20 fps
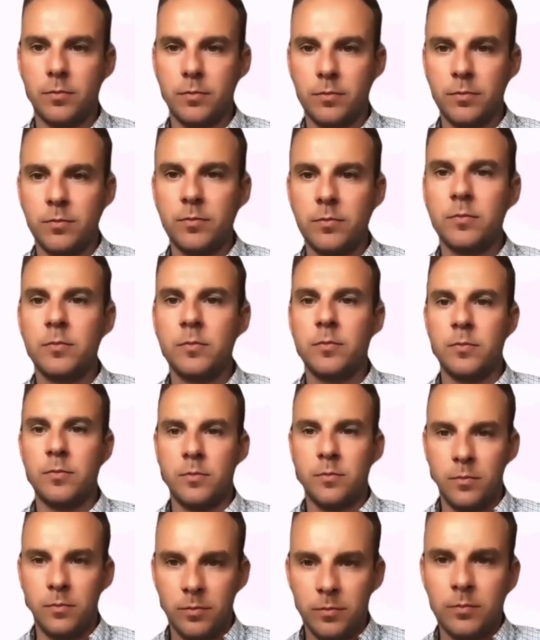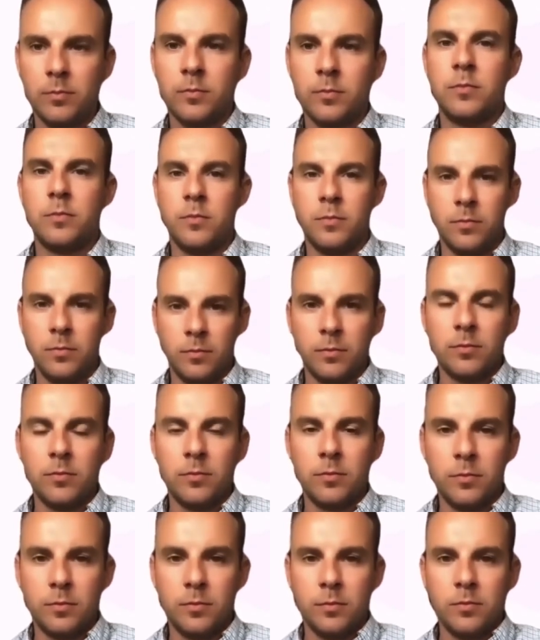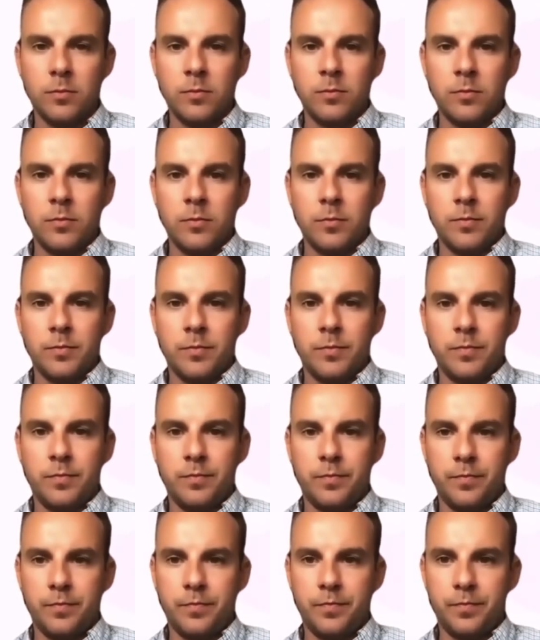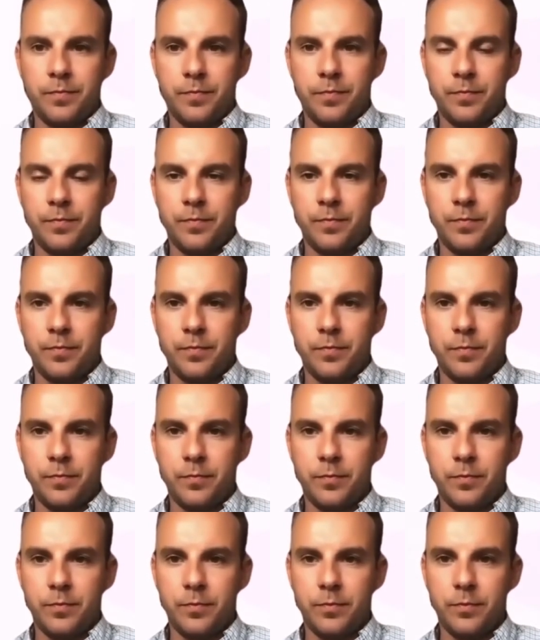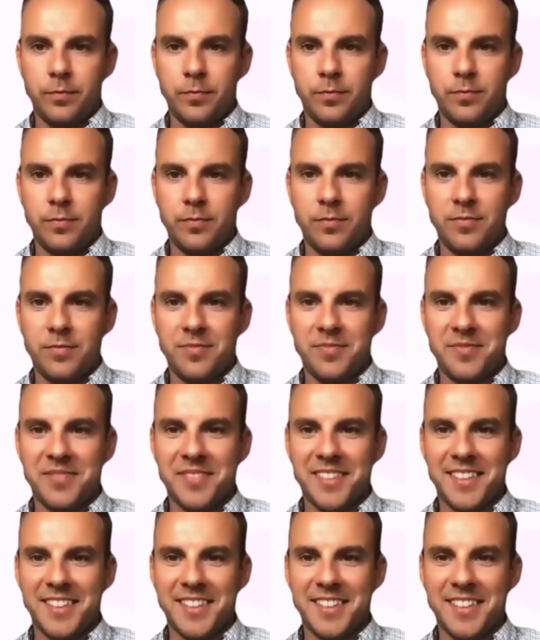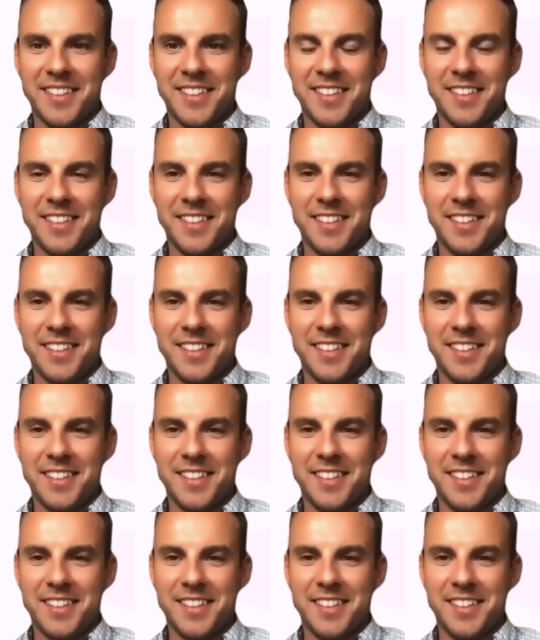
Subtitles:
[no speech]